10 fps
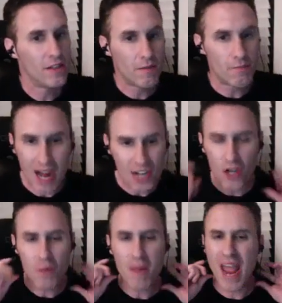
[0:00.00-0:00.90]

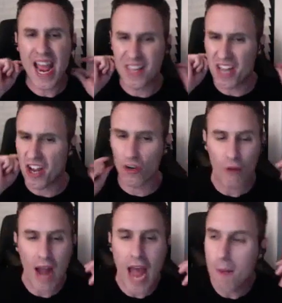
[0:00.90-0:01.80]
Macho Man
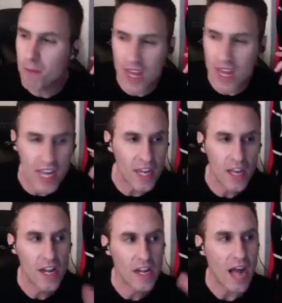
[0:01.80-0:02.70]
grabbed me.
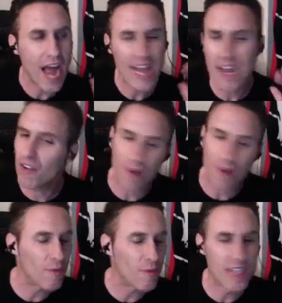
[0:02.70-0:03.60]

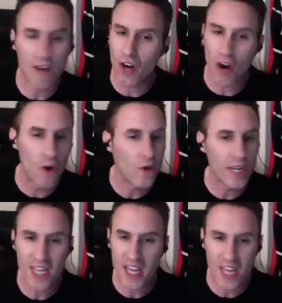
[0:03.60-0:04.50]
I was never a
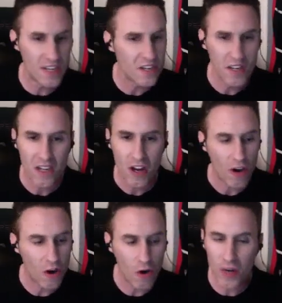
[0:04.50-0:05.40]
Hogan kid.
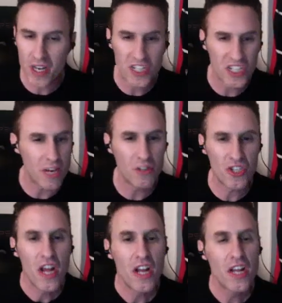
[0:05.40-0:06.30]
Hogan
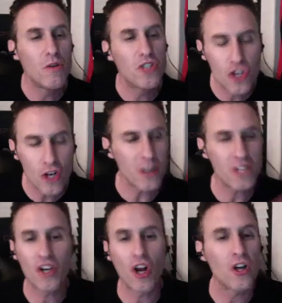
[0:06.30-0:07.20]
he was too much of
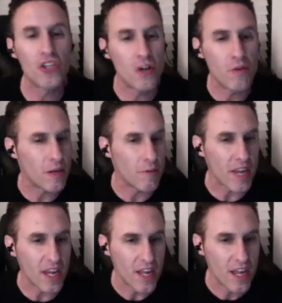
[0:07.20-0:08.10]
a cartoon to me.